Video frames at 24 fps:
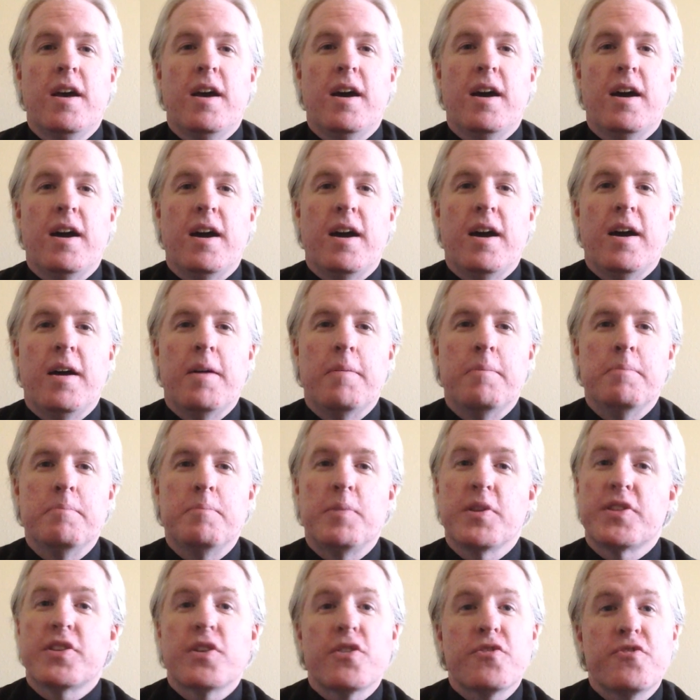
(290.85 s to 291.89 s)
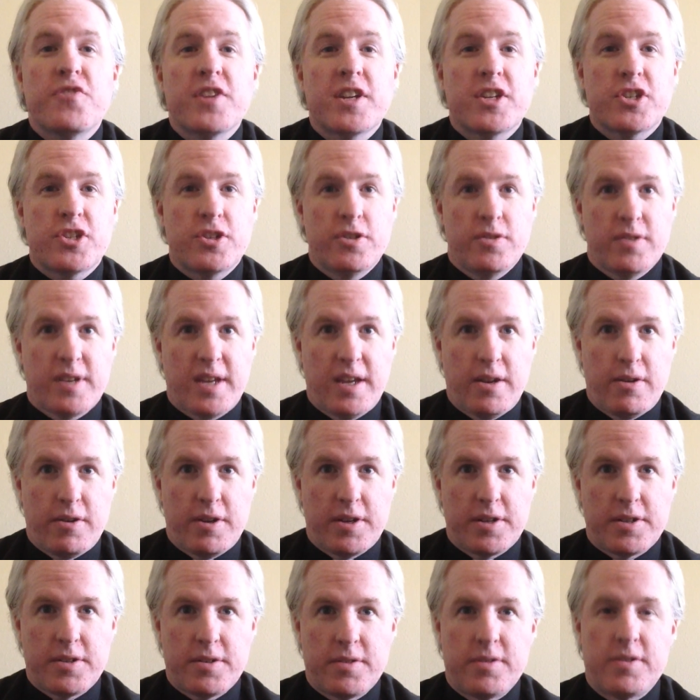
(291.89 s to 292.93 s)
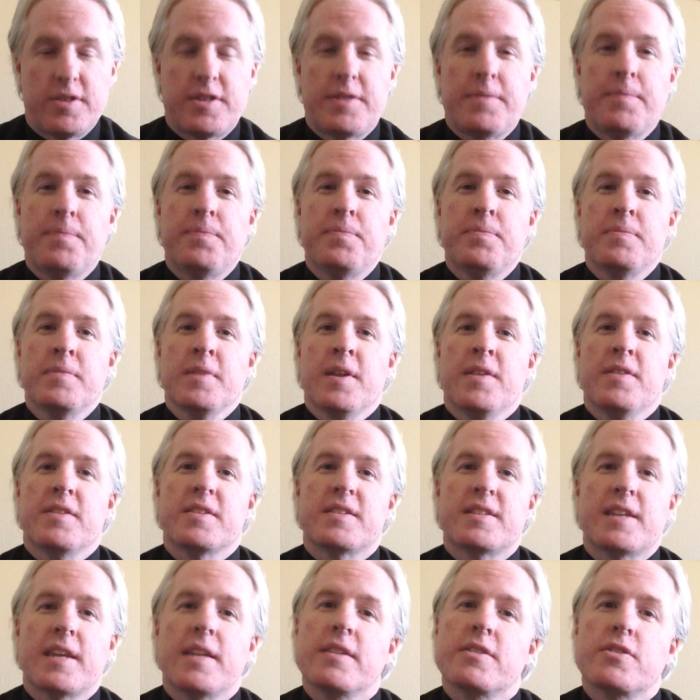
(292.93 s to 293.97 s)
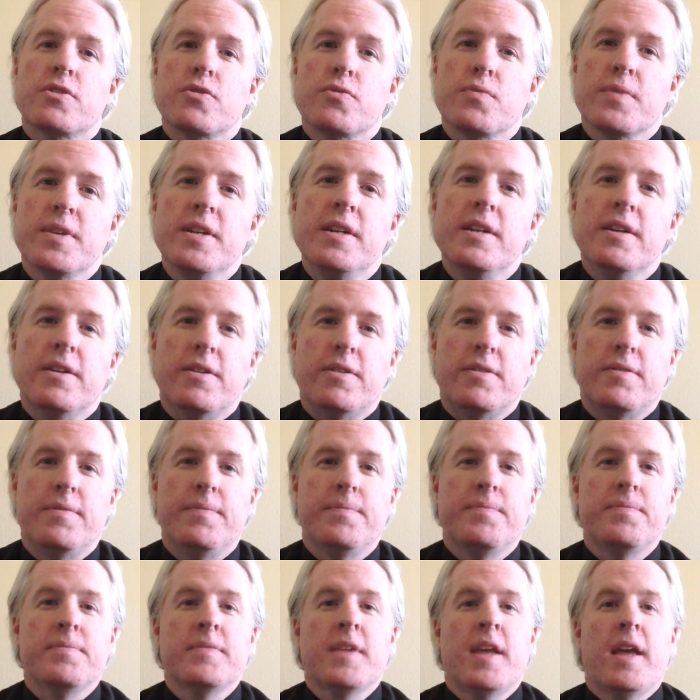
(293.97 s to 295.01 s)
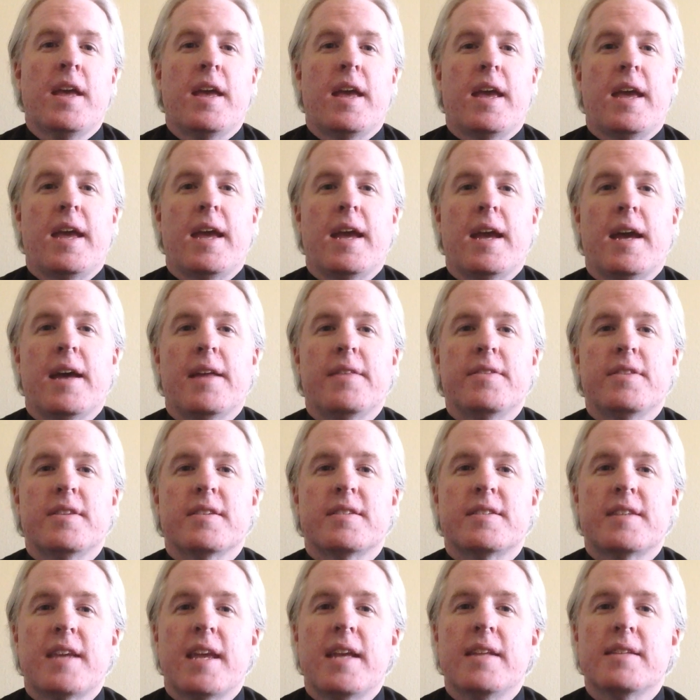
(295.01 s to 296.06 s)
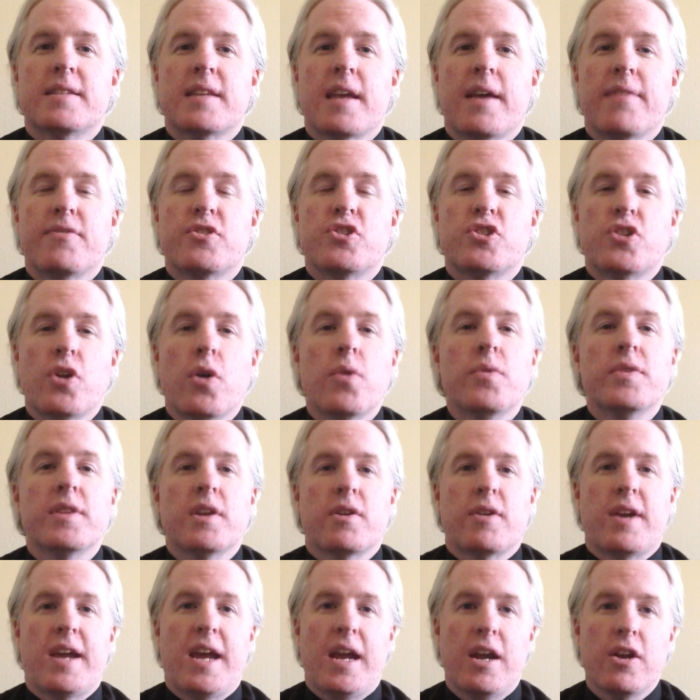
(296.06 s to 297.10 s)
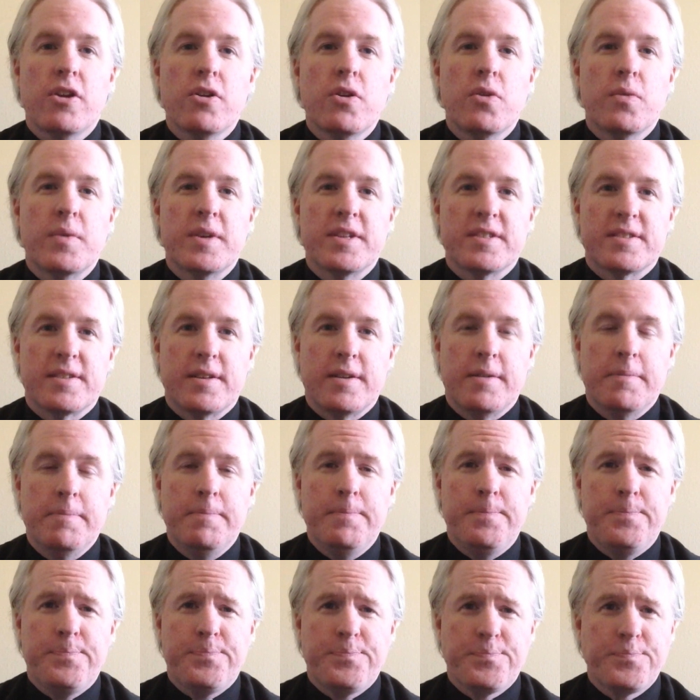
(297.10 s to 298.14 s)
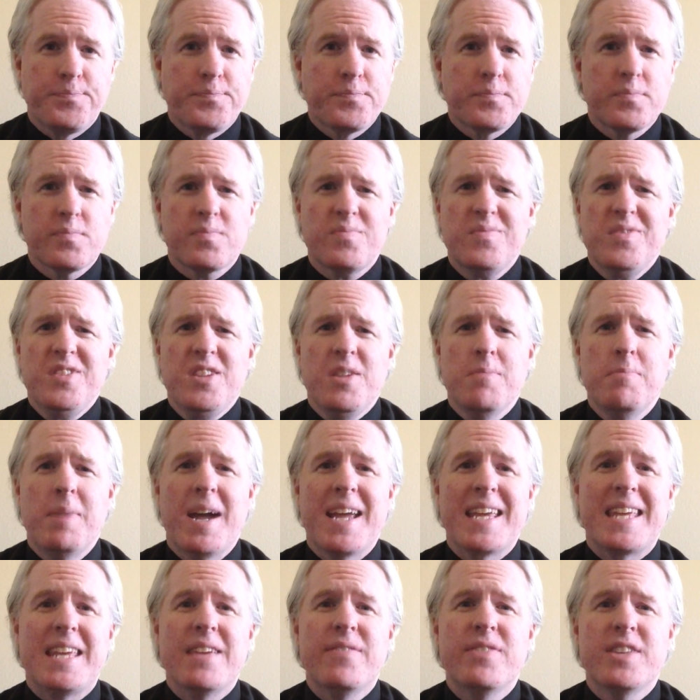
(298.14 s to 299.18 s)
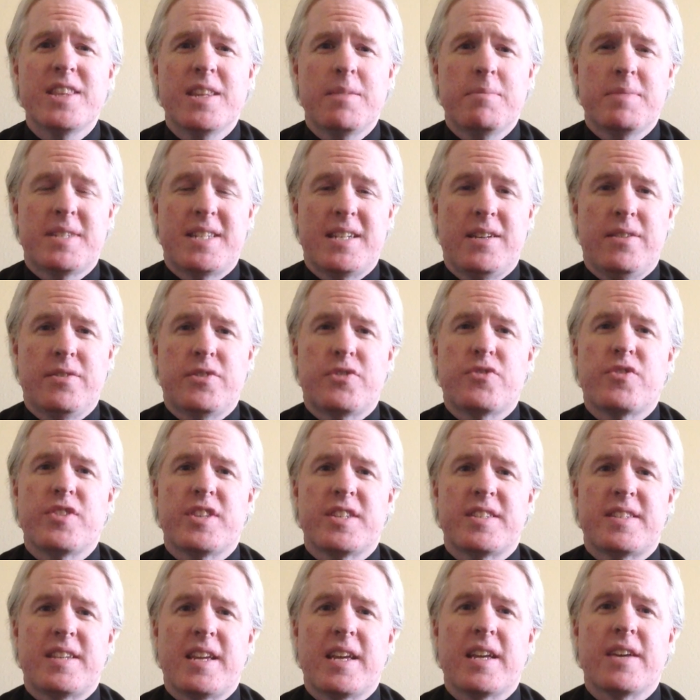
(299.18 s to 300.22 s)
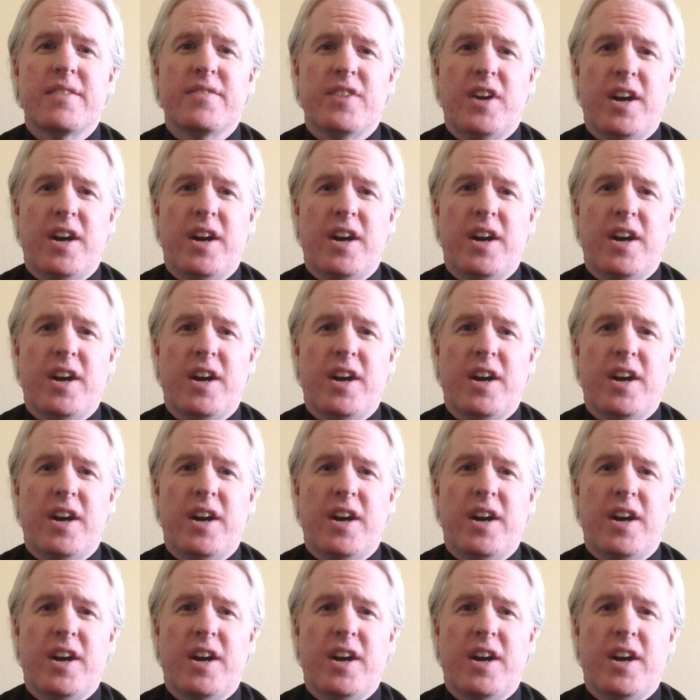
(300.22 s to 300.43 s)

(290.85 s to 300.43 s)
but they're fictional characters. The saints are real, and the saints have shown their heroism by giving themselves for the sake of